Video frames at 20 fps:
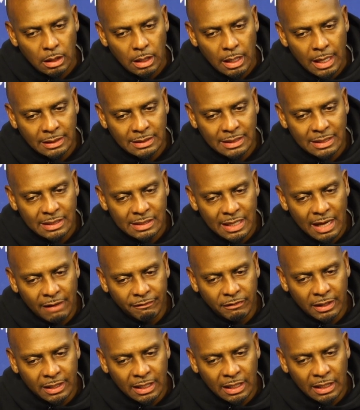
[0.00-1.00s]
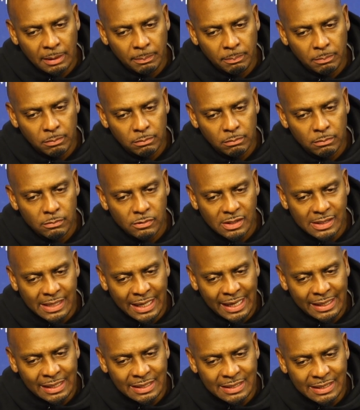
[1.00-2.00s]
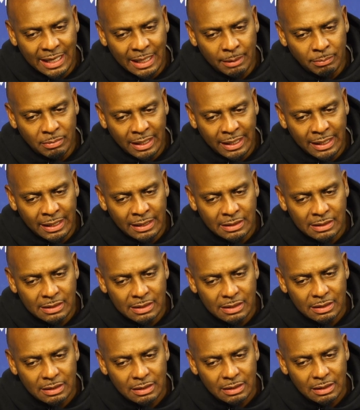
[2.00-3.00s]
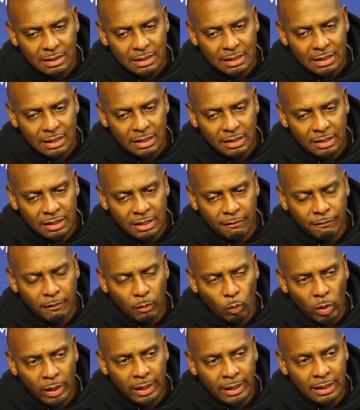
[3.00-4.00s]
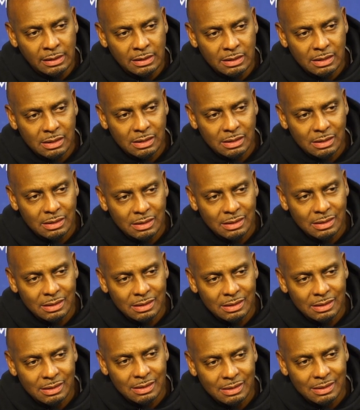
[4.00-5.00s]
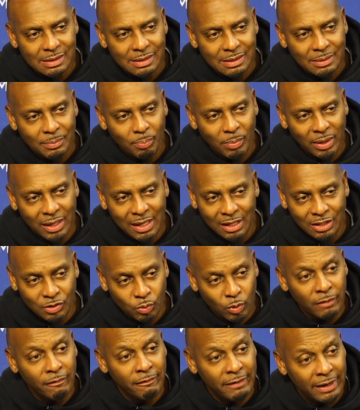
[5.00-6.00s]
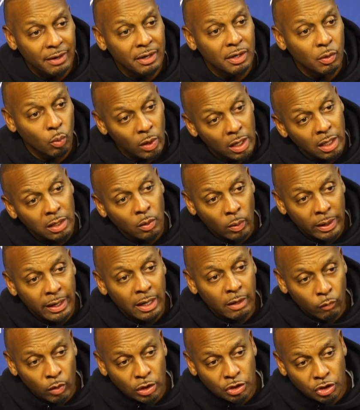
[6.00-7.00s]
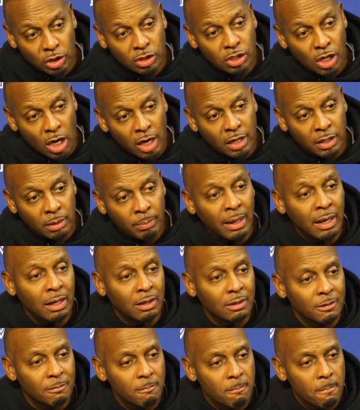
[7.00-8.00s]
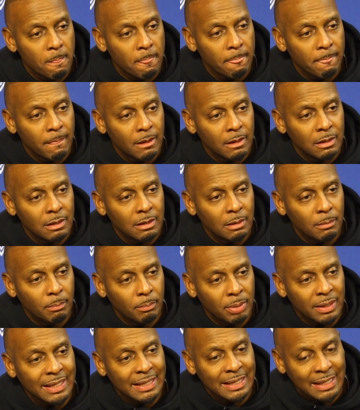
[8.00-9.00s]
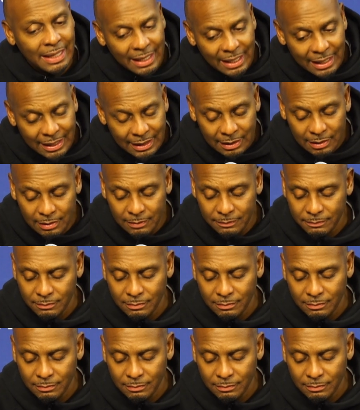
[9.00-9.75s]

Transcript: I just have to keep saying the same things different ways because we're very well aware of what you're talking about. But again,